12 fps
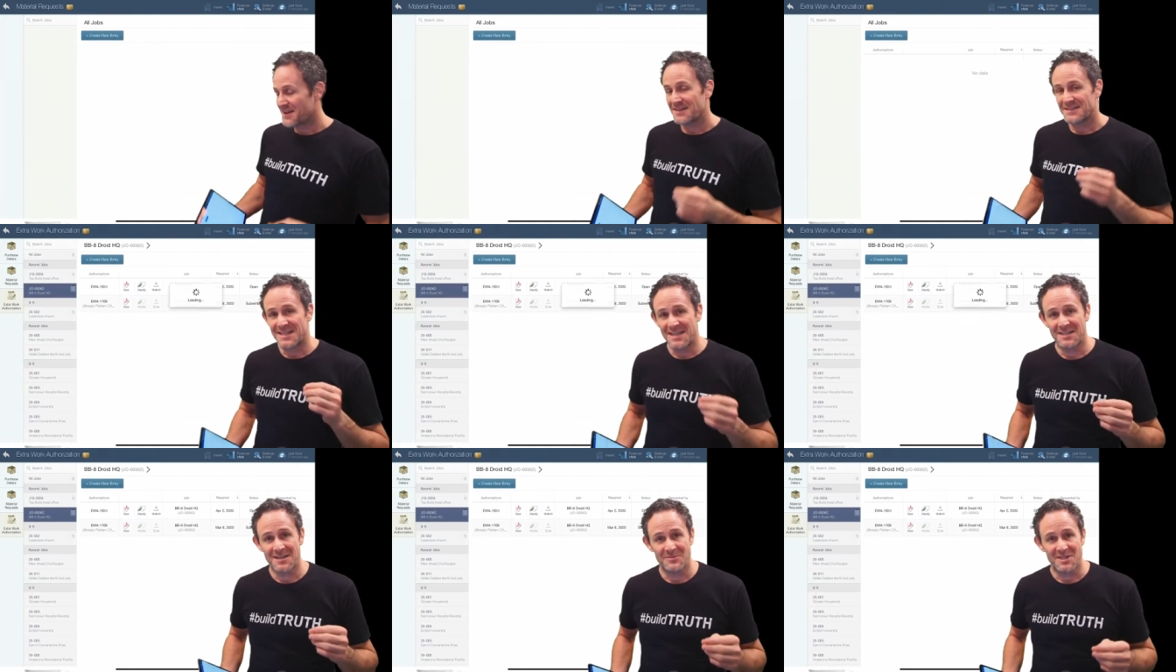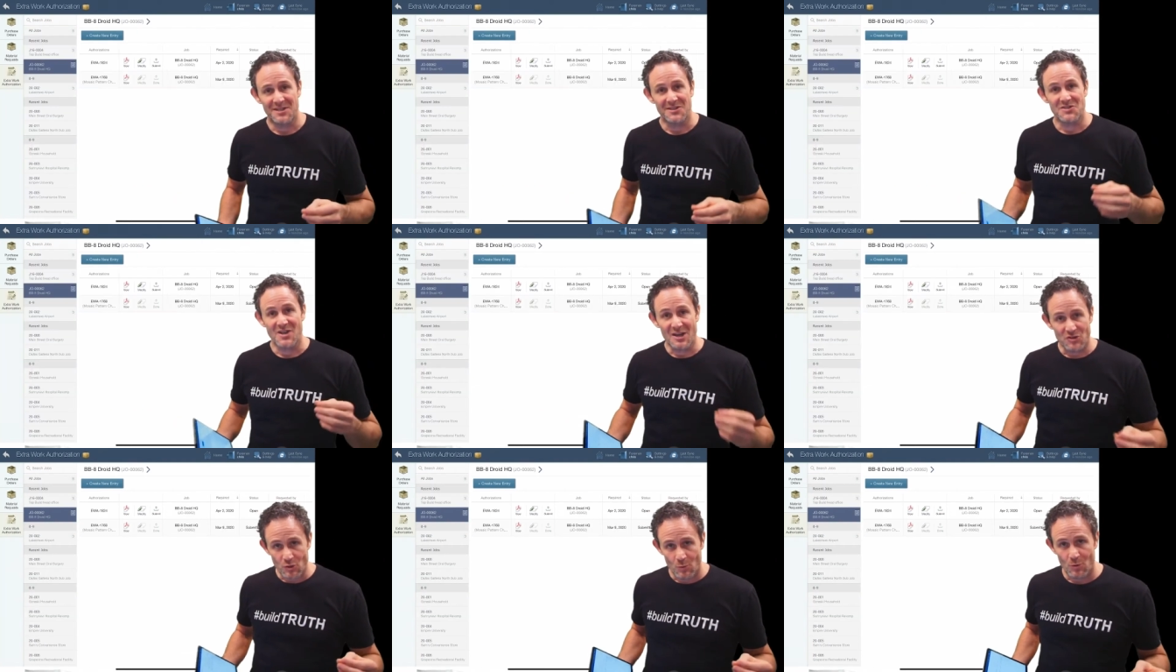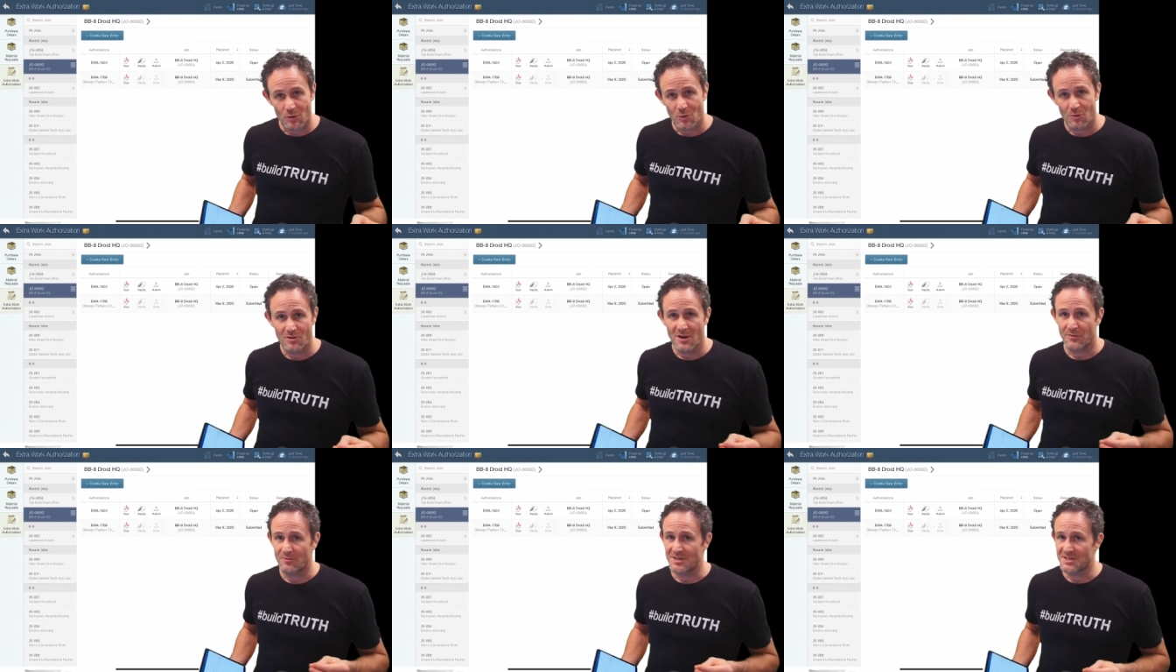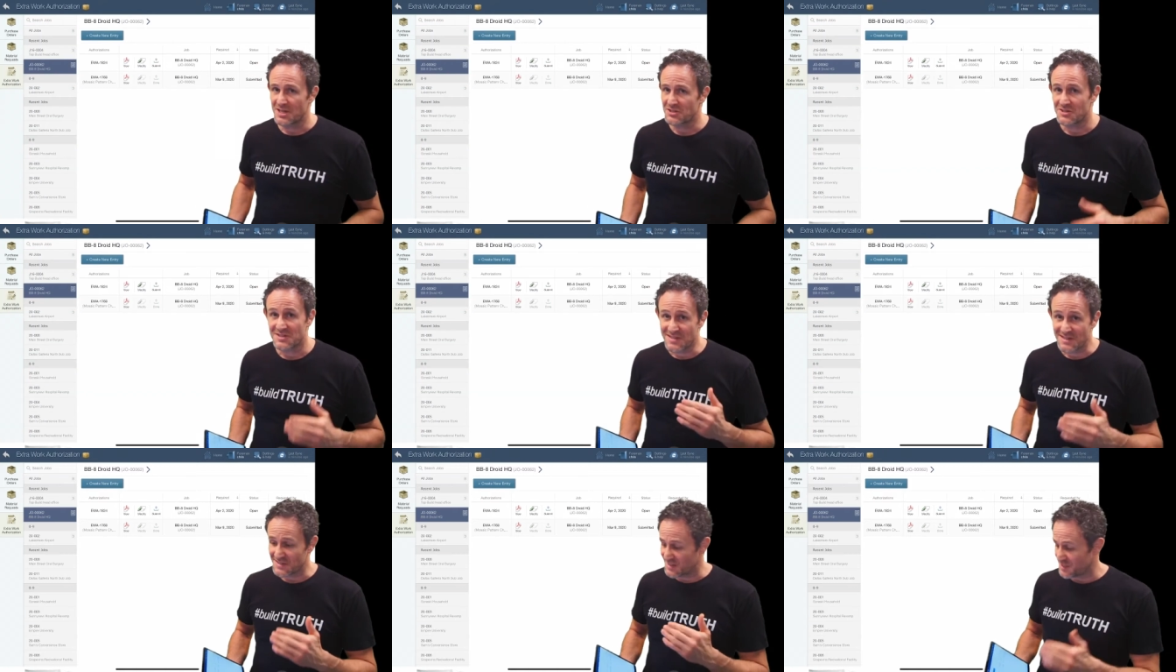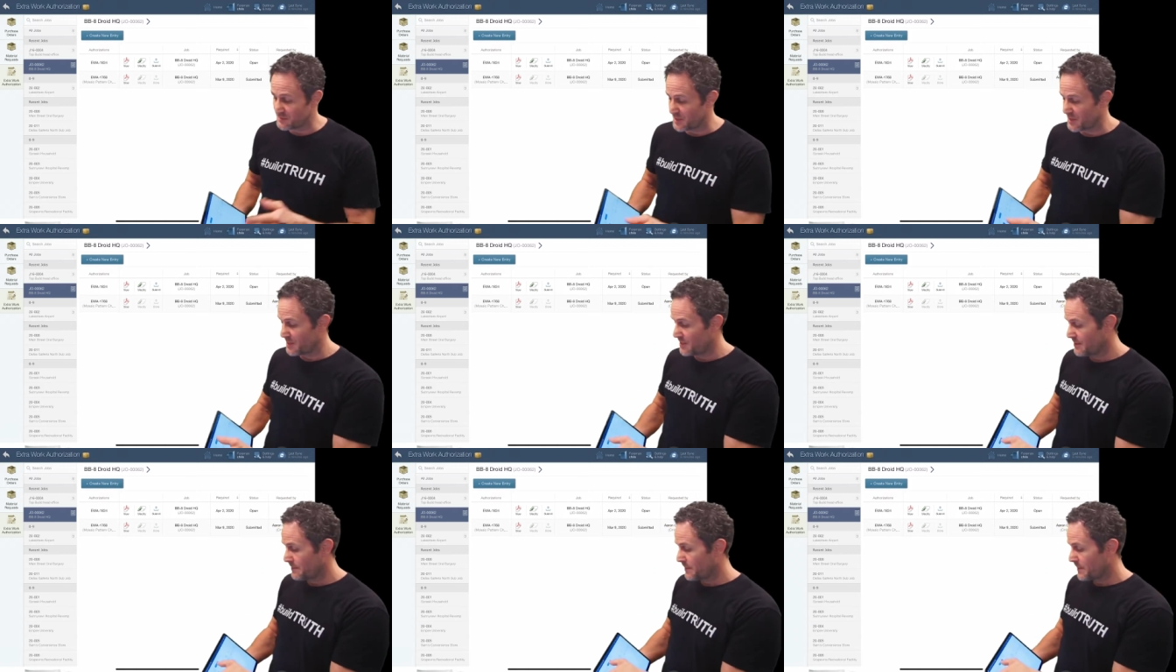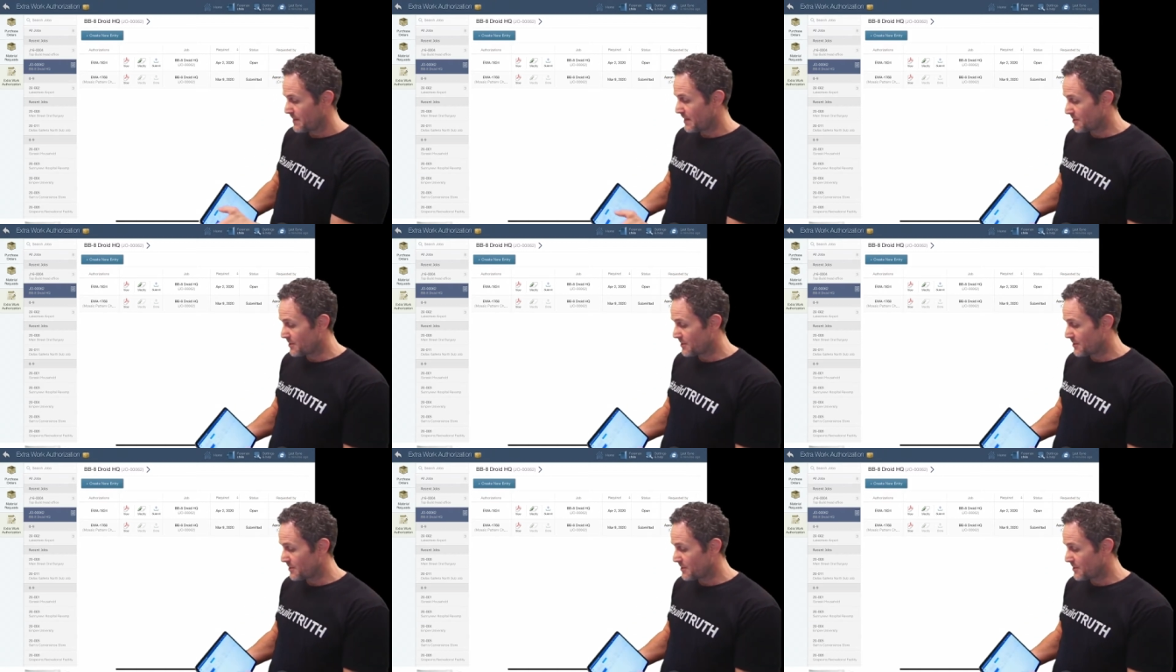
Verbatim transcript: T&M tickets, extra work order authorizations. This thing's money. I can